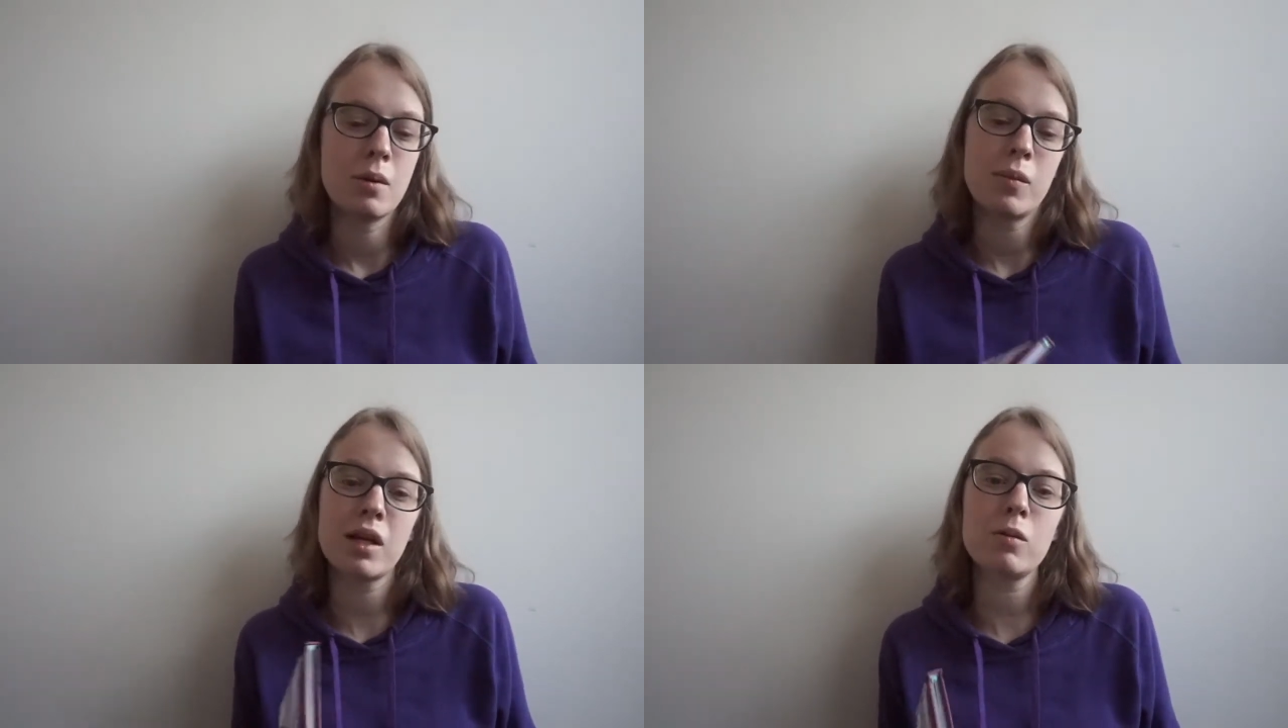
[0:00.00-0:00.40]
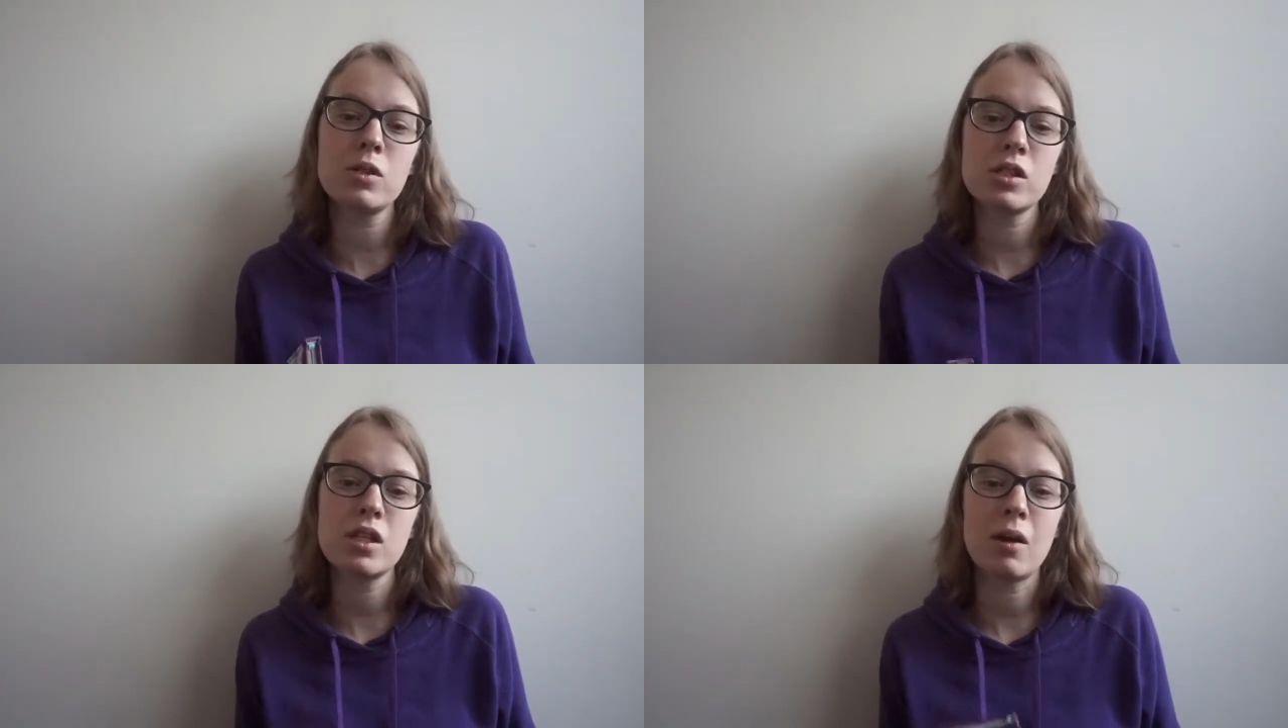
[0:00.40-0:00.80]
But I will
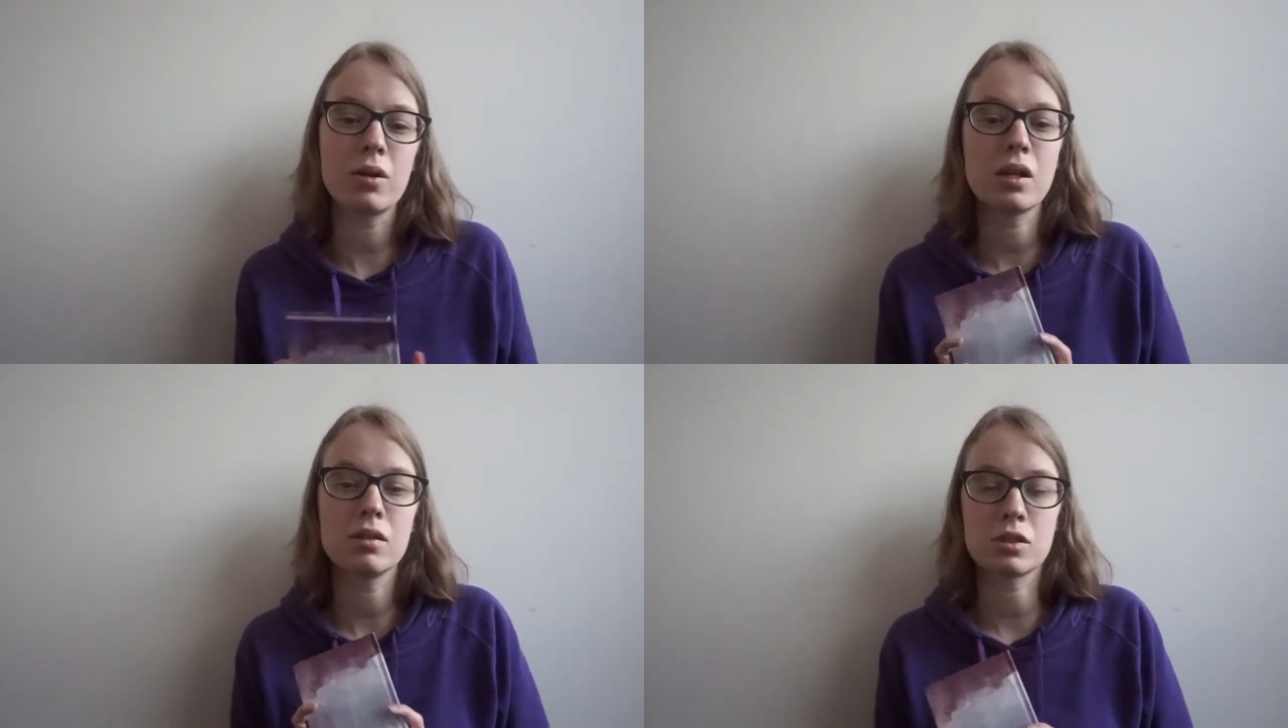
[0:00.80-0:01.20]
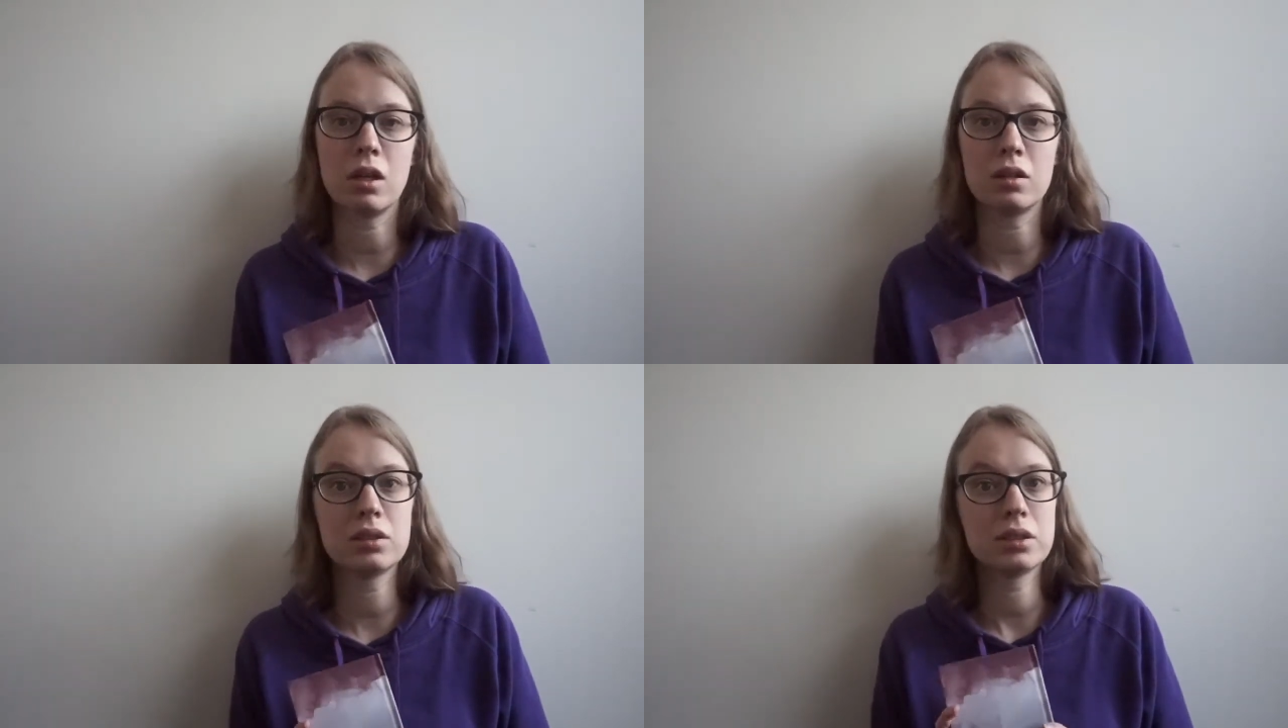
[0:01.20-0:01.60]
see how it goes
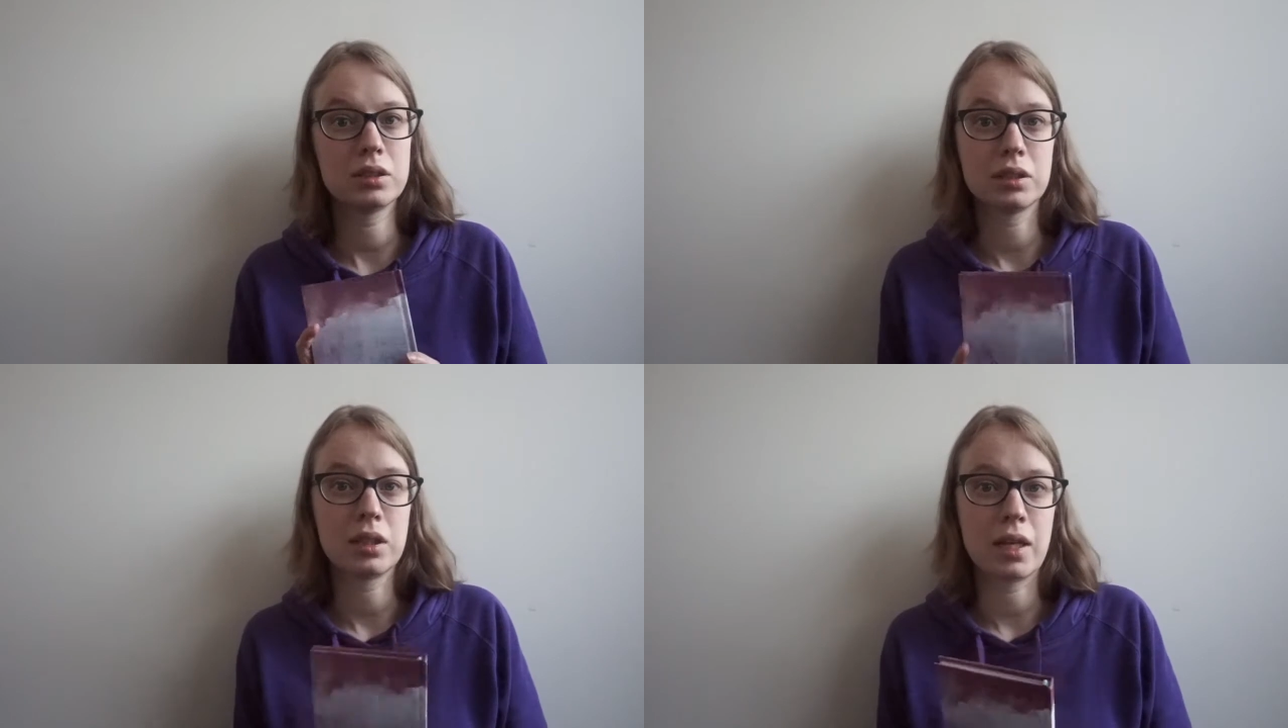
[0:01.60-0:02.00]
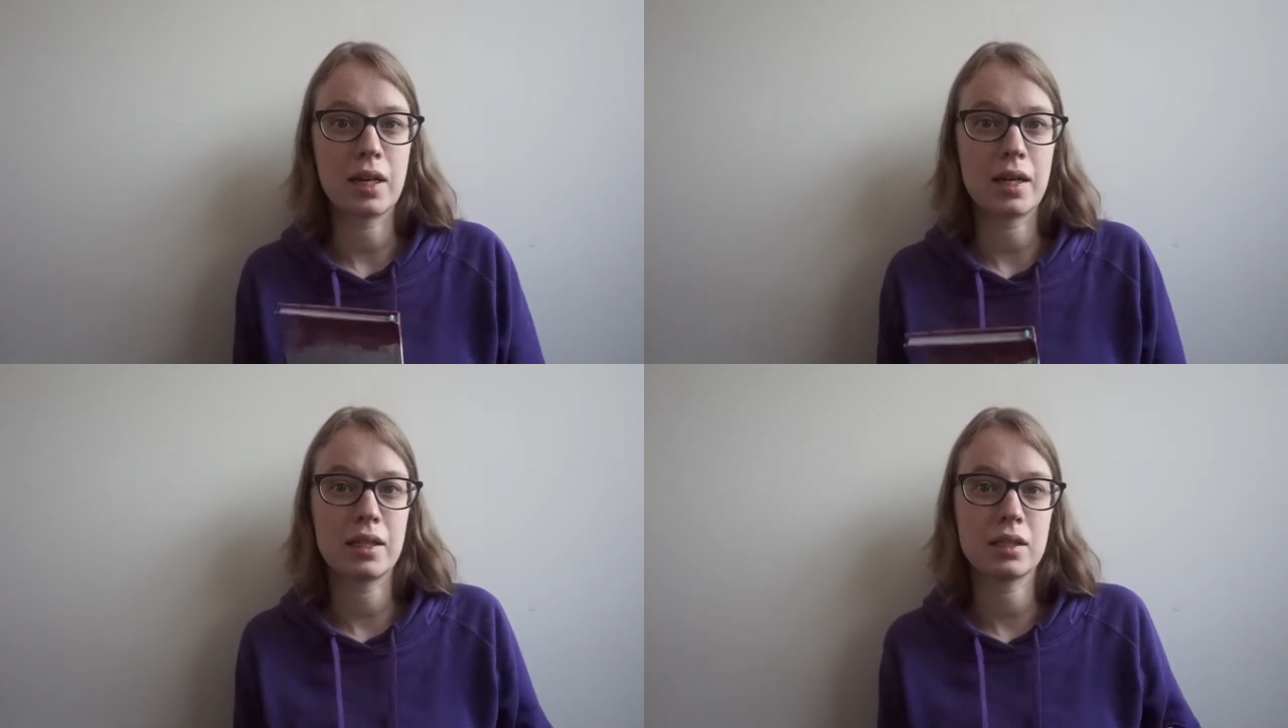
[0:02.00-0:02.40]
on,
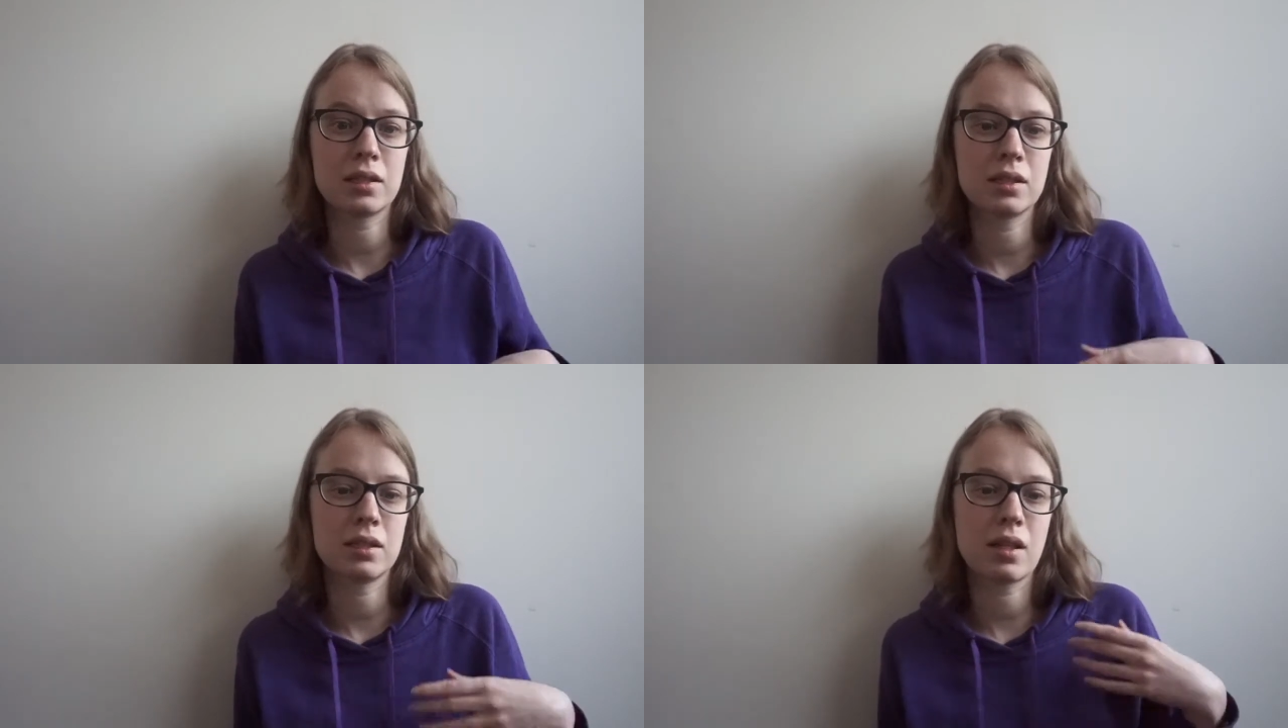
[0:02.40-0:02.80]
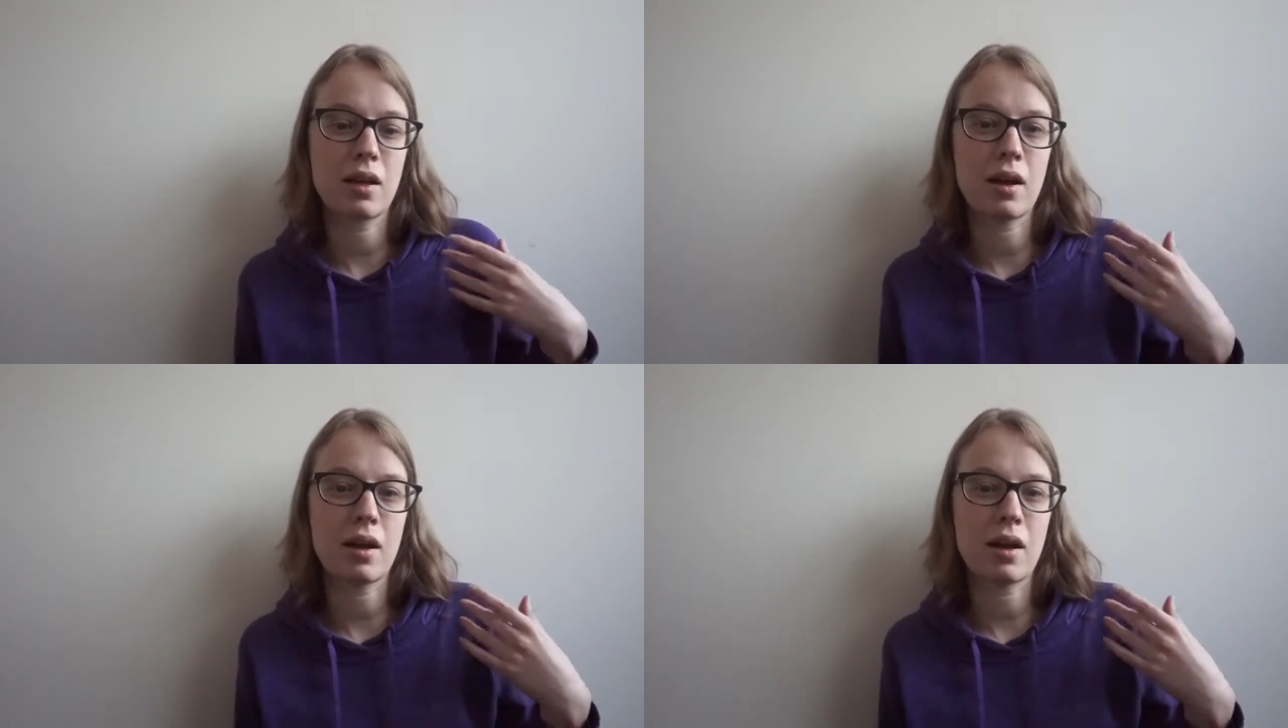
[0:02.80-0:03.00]
and